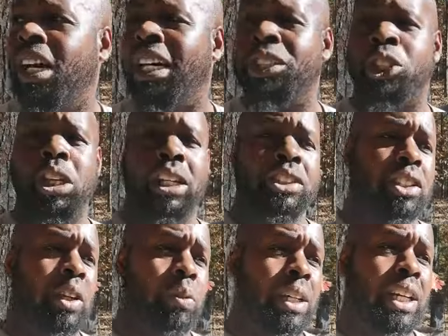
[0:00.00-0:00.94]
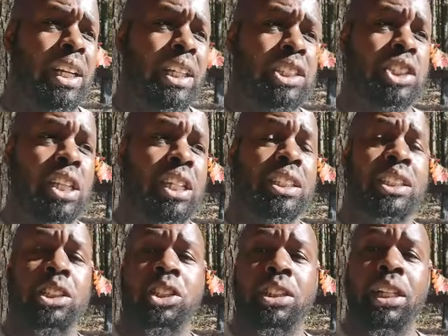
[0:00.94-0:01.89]
adjusting. We can adjust
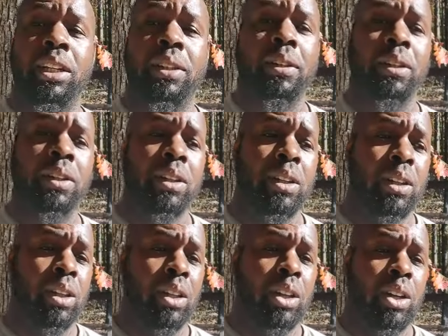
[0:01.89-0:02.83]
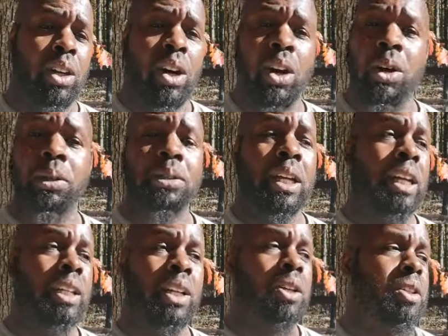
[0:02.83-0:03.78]
to shit all day
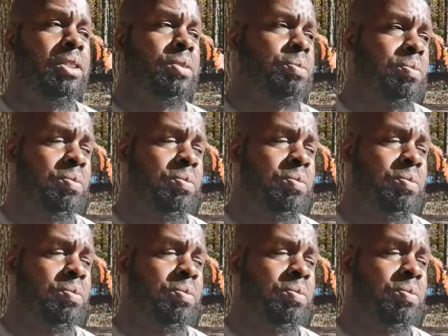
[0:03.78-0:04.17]
long.